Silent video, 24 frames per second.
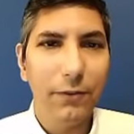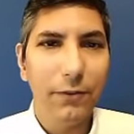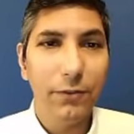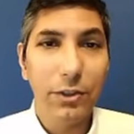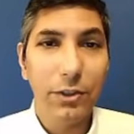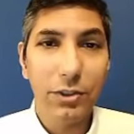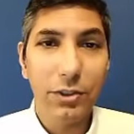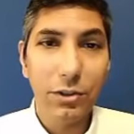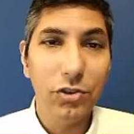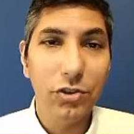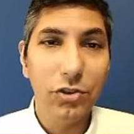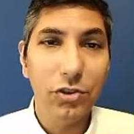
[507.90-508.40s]
If
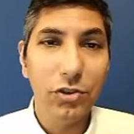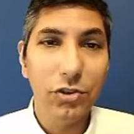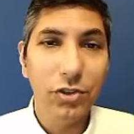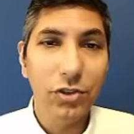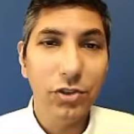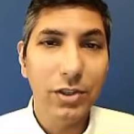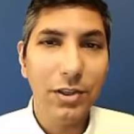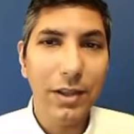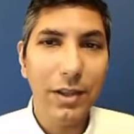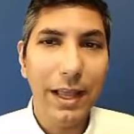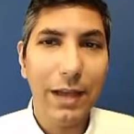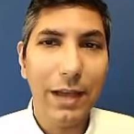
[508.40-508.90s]
the
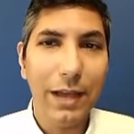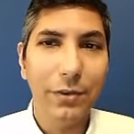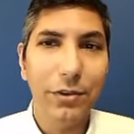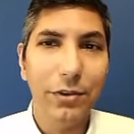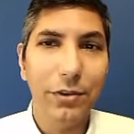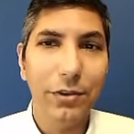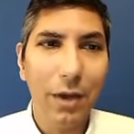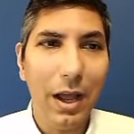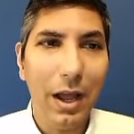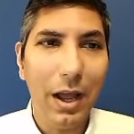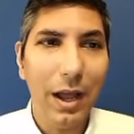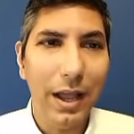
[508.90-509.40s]
solution is allowed
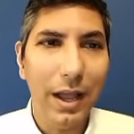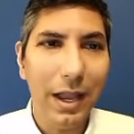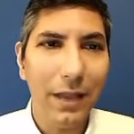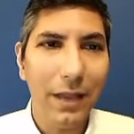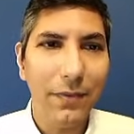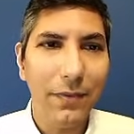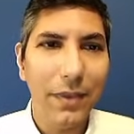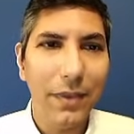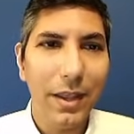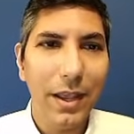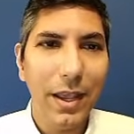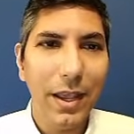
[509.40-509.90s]
to
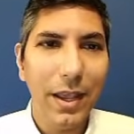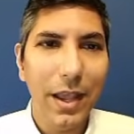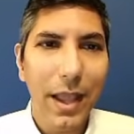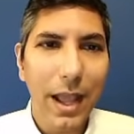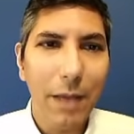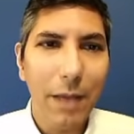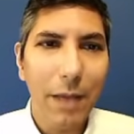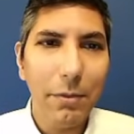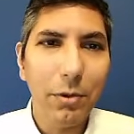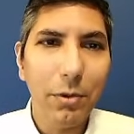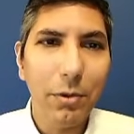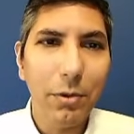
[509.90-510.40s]
dry,
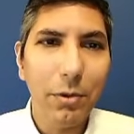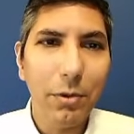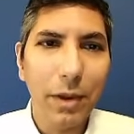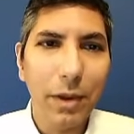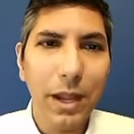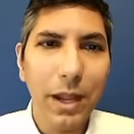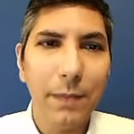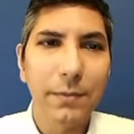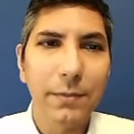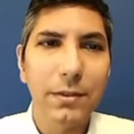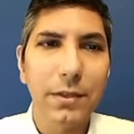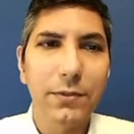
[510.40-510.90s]
how many
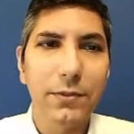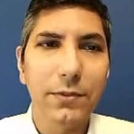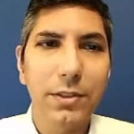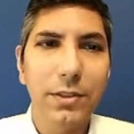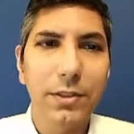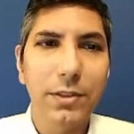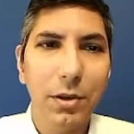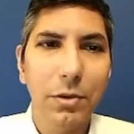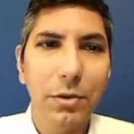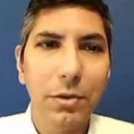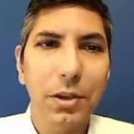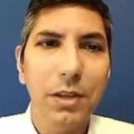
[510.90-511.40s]
grams of
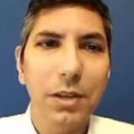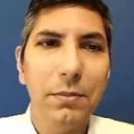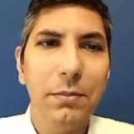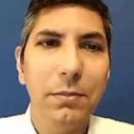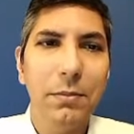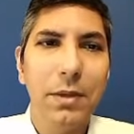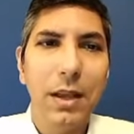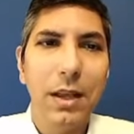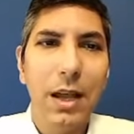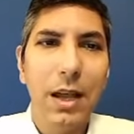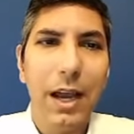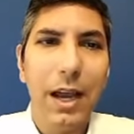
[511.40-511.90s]

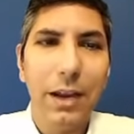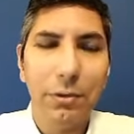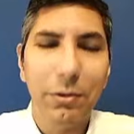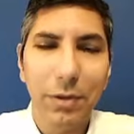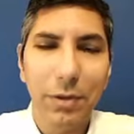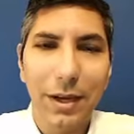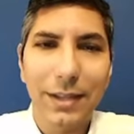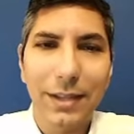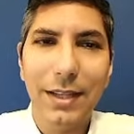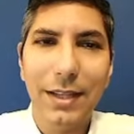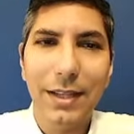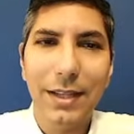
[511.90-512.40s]
sodium
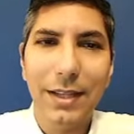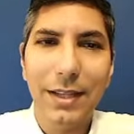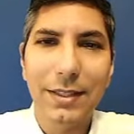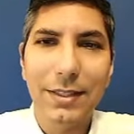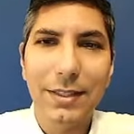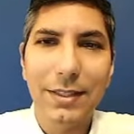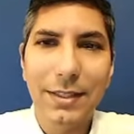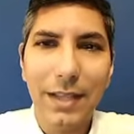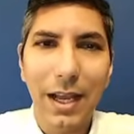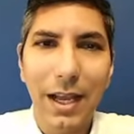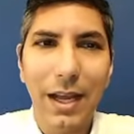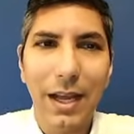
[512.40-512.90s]

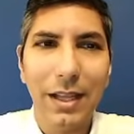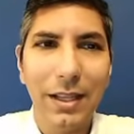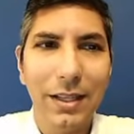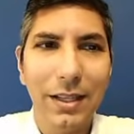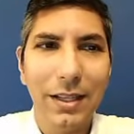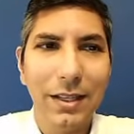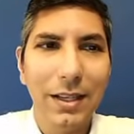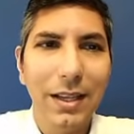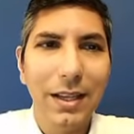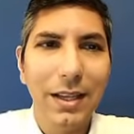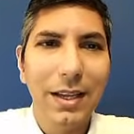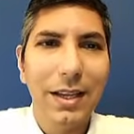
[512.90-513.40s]
hydroxide
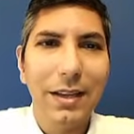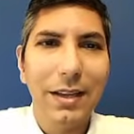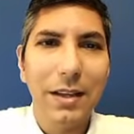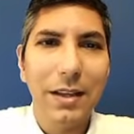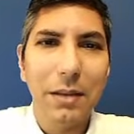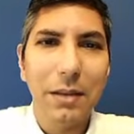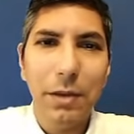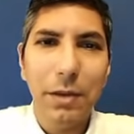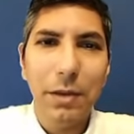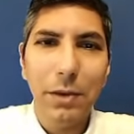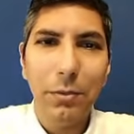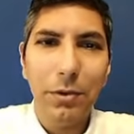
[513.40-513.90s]
solid
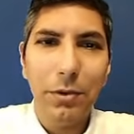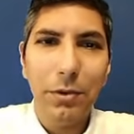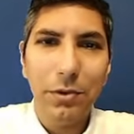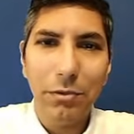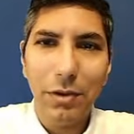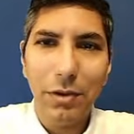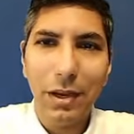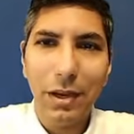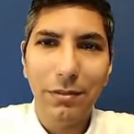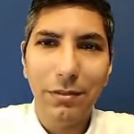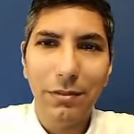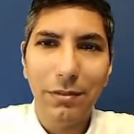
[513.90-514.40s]
can be
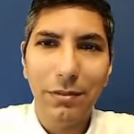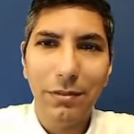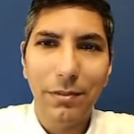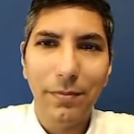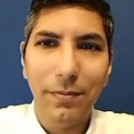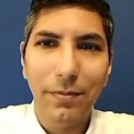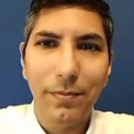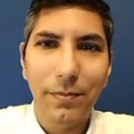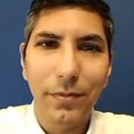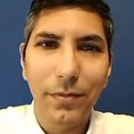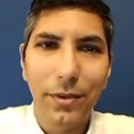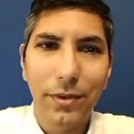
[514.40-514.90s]

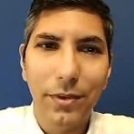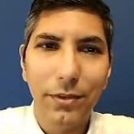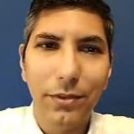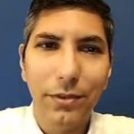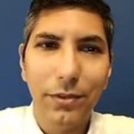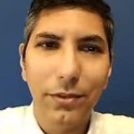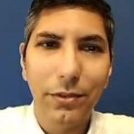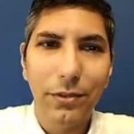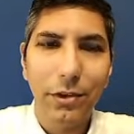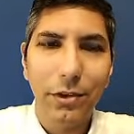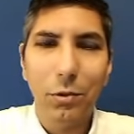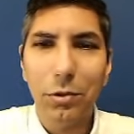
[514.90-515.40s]
retrieved?
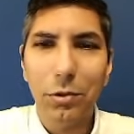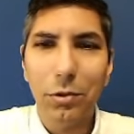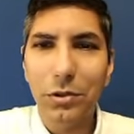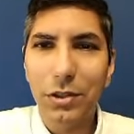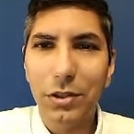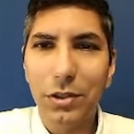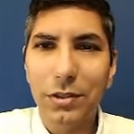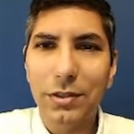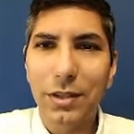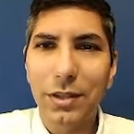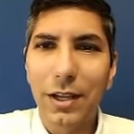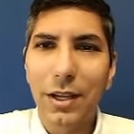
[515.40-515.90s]
So we're
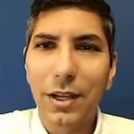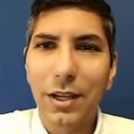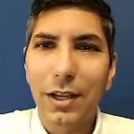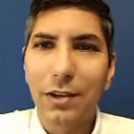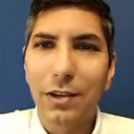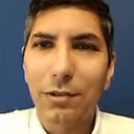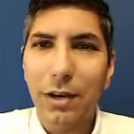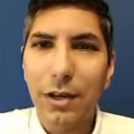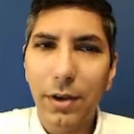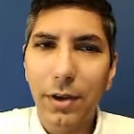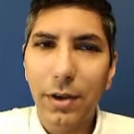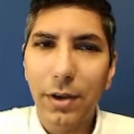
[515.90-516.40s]
just
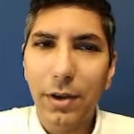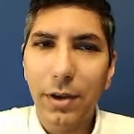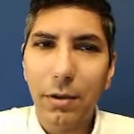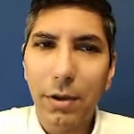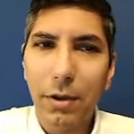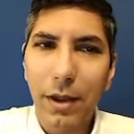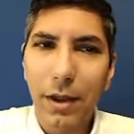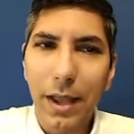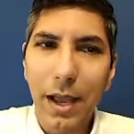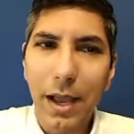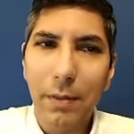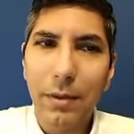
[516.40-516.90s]
trying to
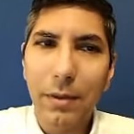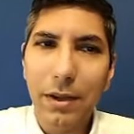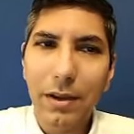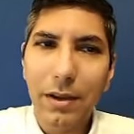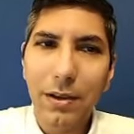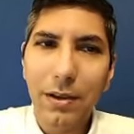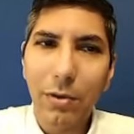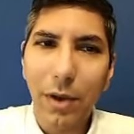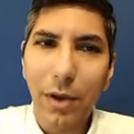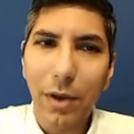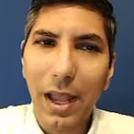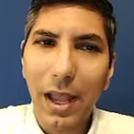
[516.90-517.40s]
figure out how many
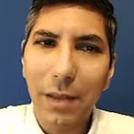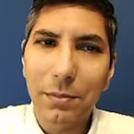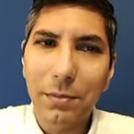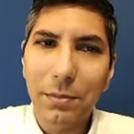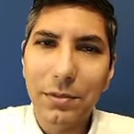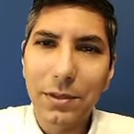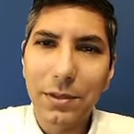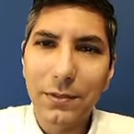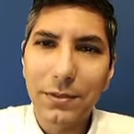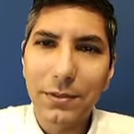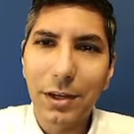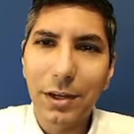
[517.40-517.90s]

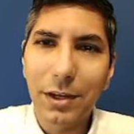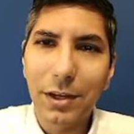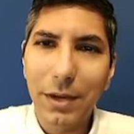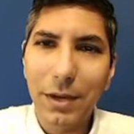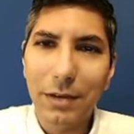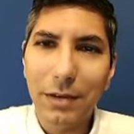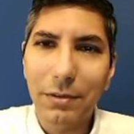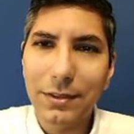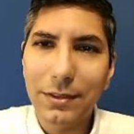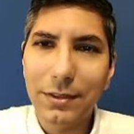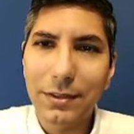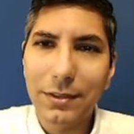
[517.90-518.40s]
grams of
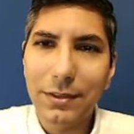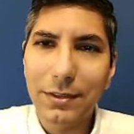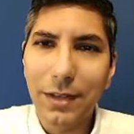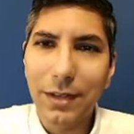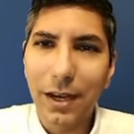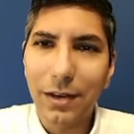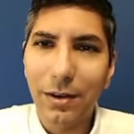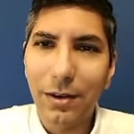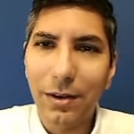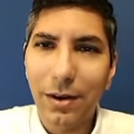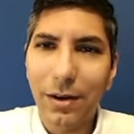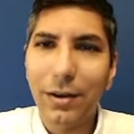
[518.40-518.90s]
sodium
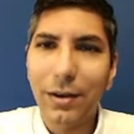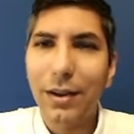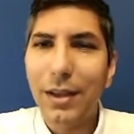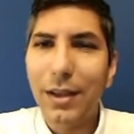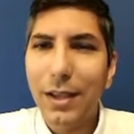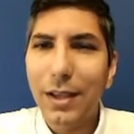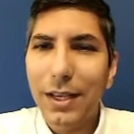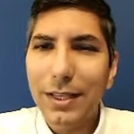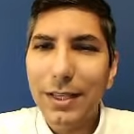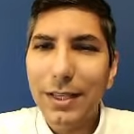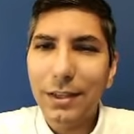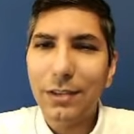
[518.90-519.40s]
hydroxide are
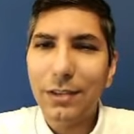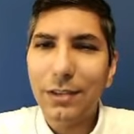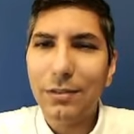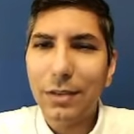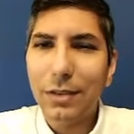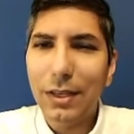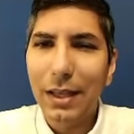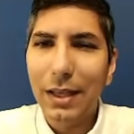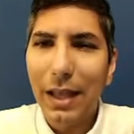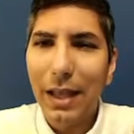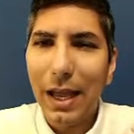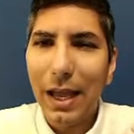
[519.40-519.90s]

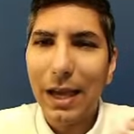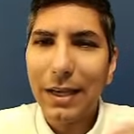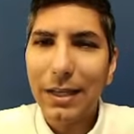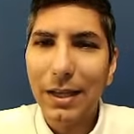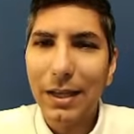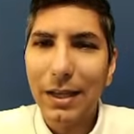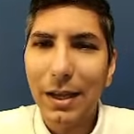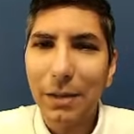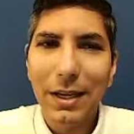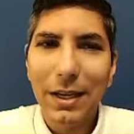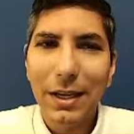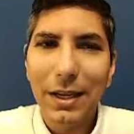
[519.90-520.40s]
essentially
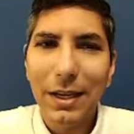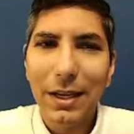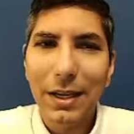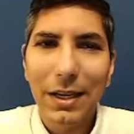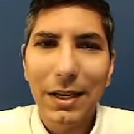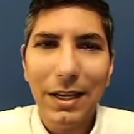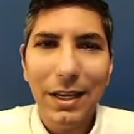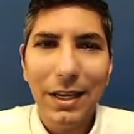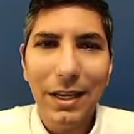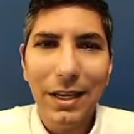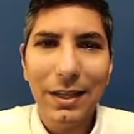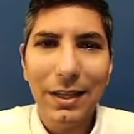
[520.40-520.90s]
locked up
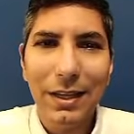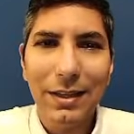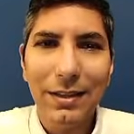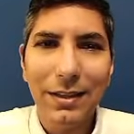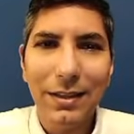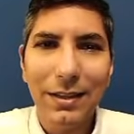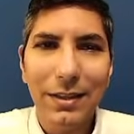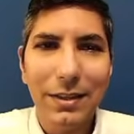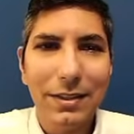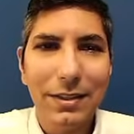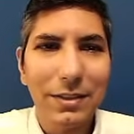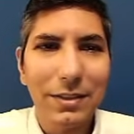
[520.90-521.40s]

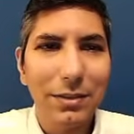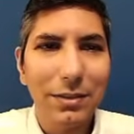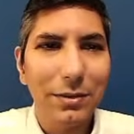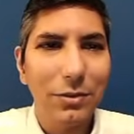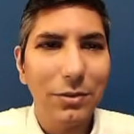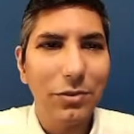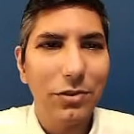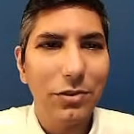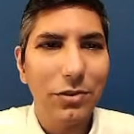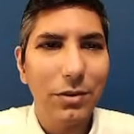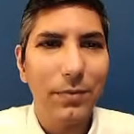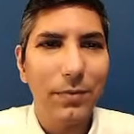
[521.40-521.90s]
into this
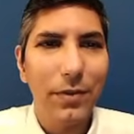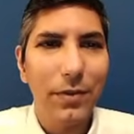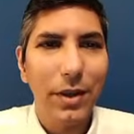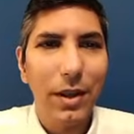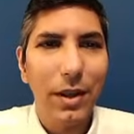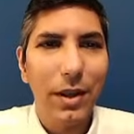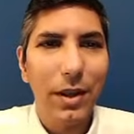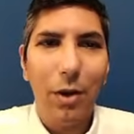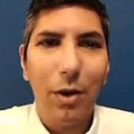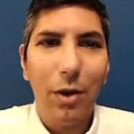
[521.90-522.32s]
solution.